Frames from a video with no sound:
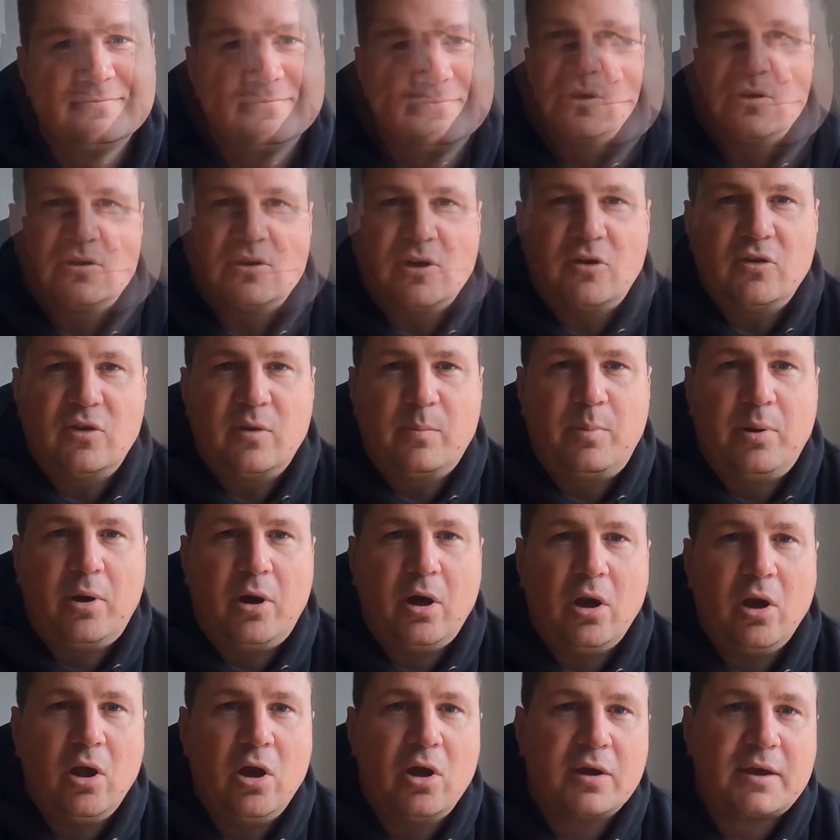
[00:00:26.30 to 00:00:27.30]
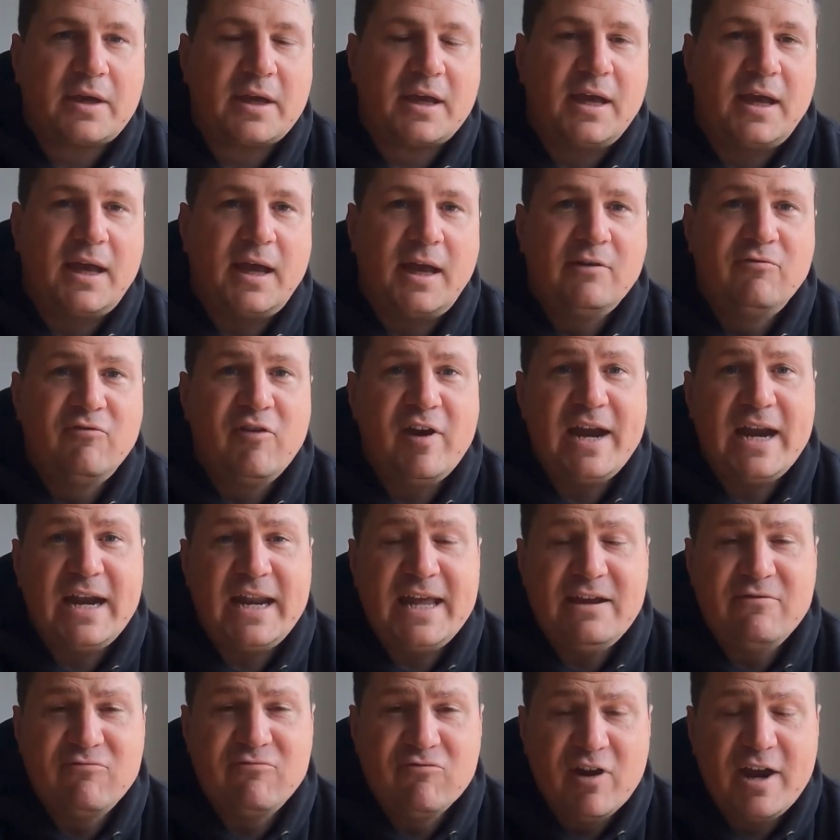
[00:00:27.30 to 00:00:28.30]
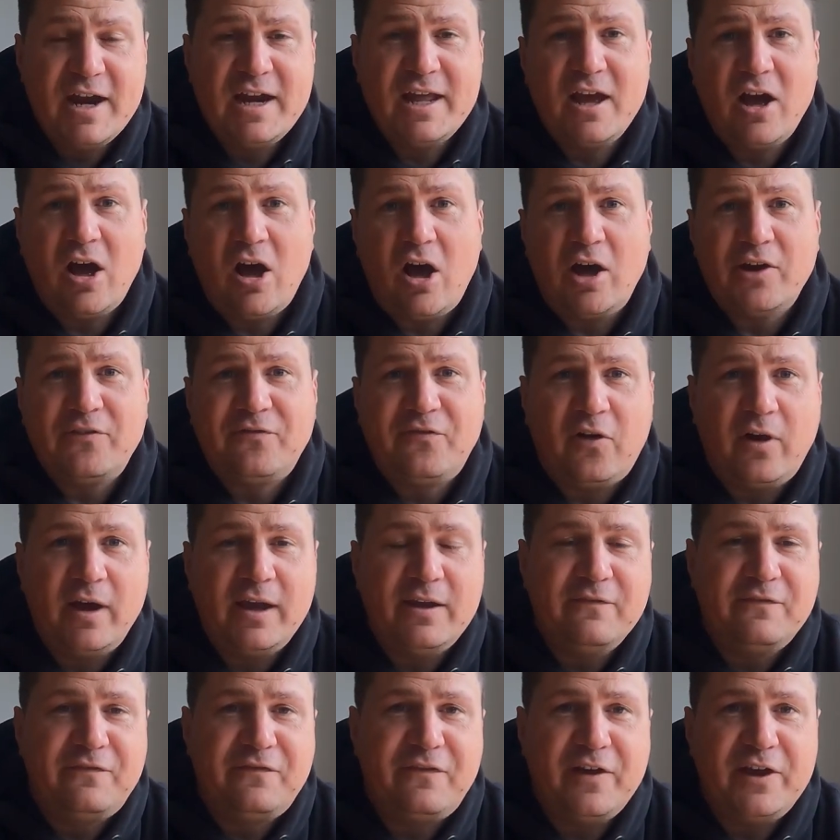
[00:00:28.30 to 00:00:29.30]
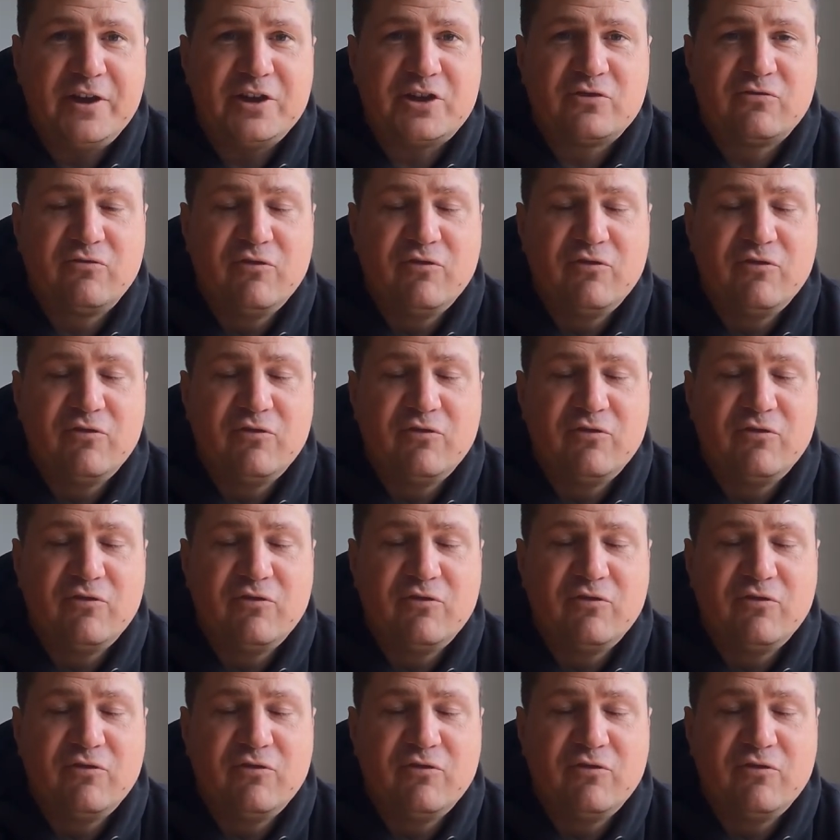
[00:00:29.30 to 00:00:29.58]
So the pollock, a really hard fighting fish,